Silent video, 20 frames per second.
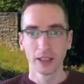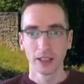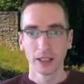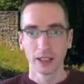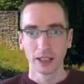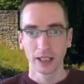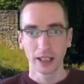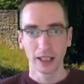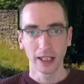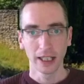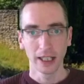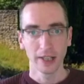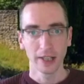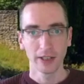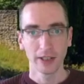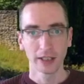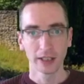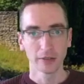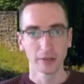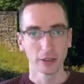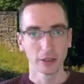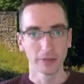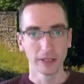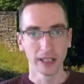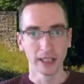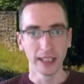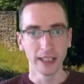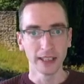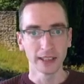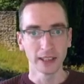clearing the rough
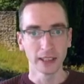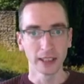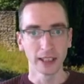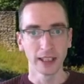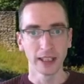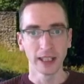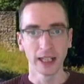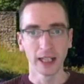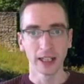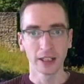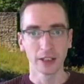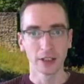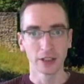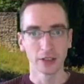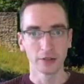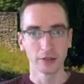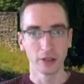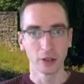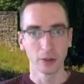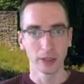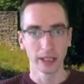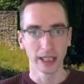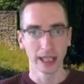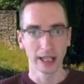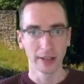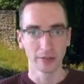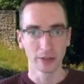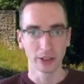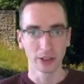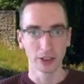easily and rolling
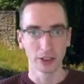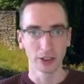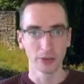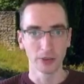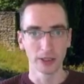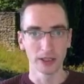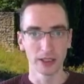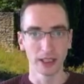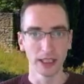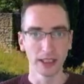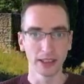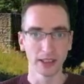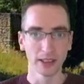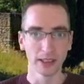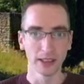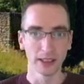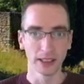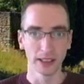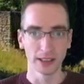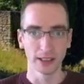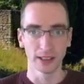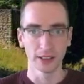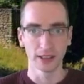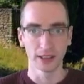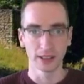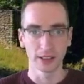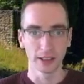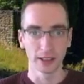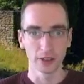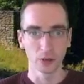out to a decent
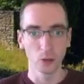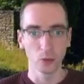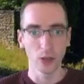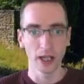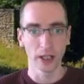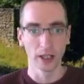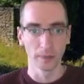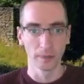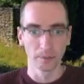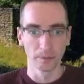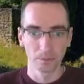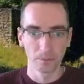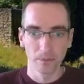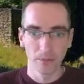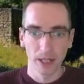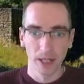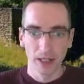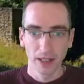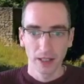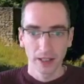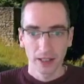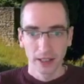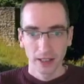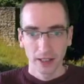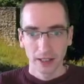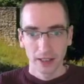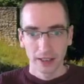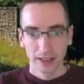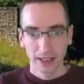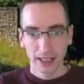distance as well.
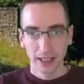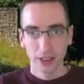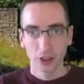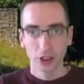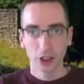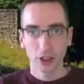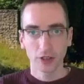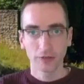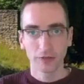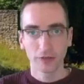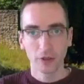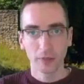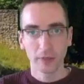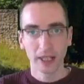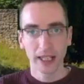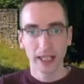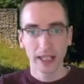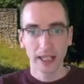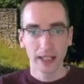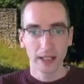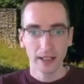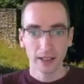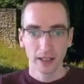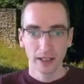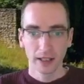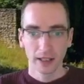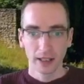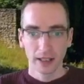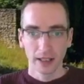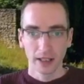Second shot from here.
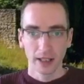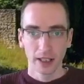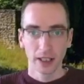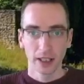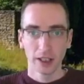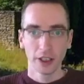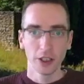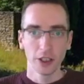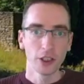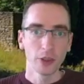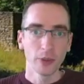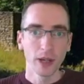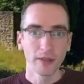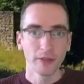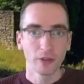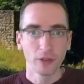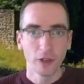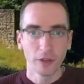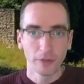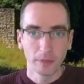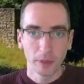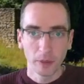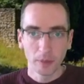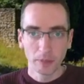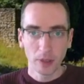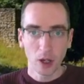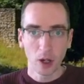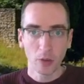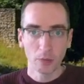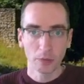You do have a rough
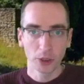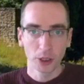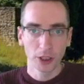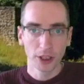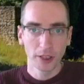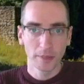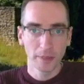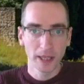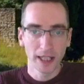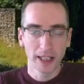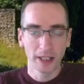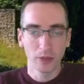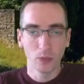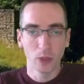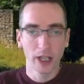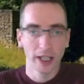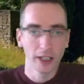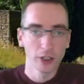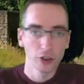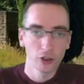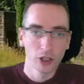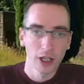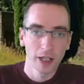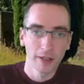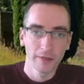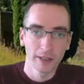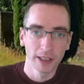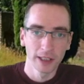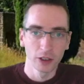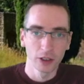bump option depending where your
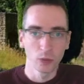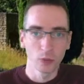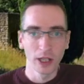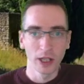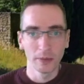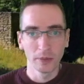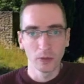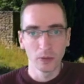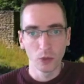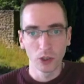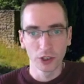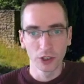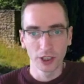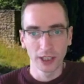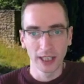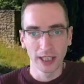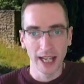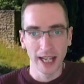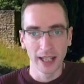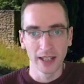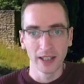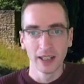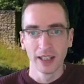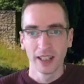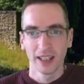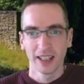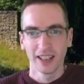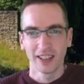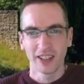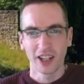drive is as well, but once again,
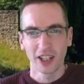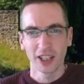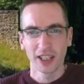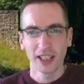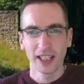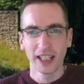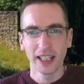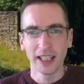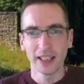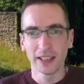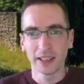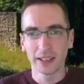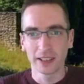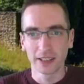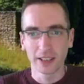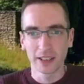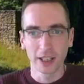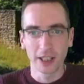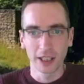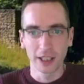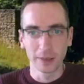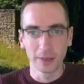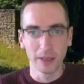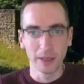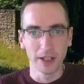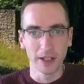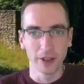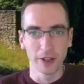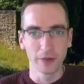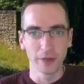kind of need side
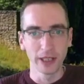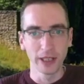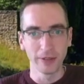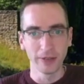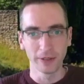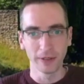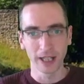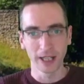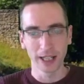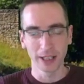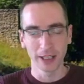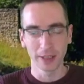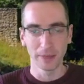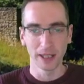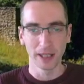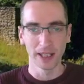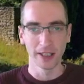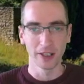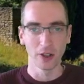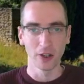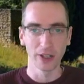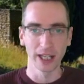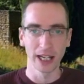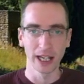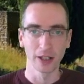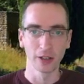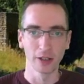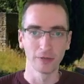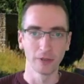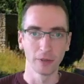spin 3 for that depending on the
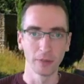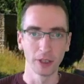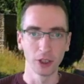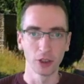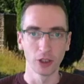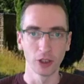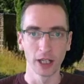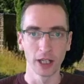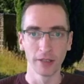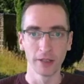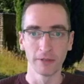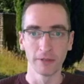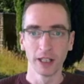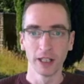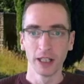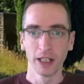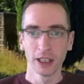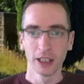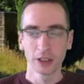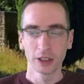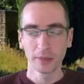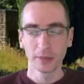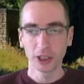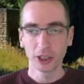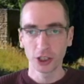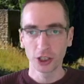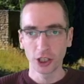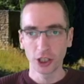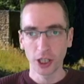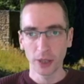angle from your drive. So I'm
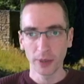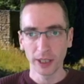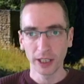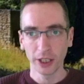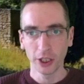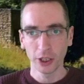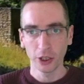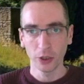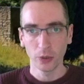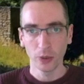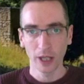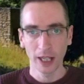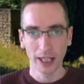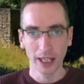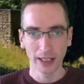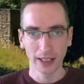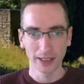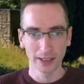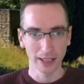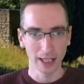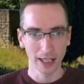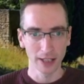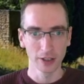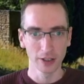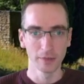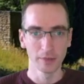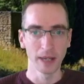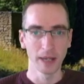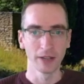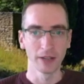just showing you a
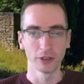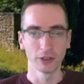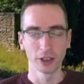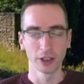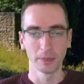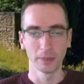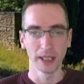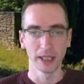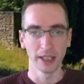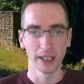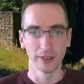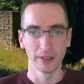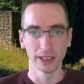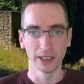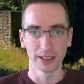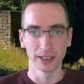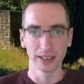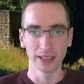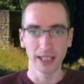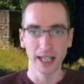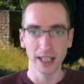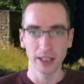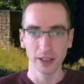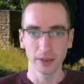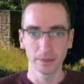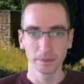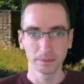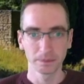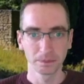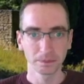standard bounce up here instead.
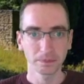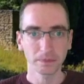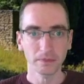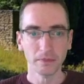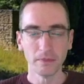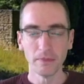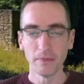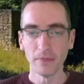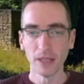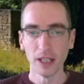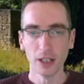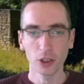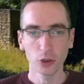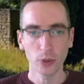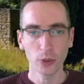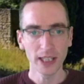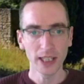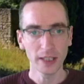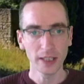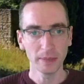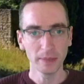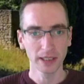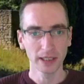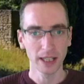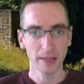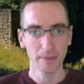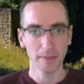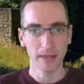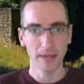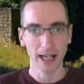
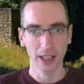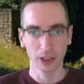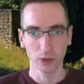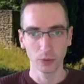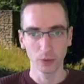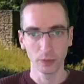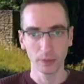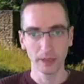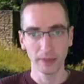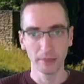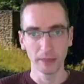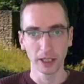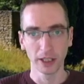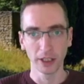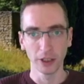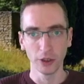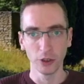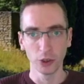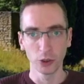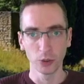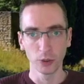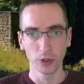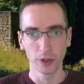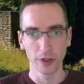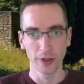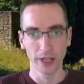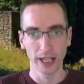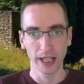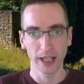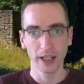20% max would be my usual
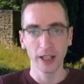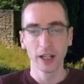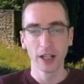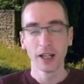thing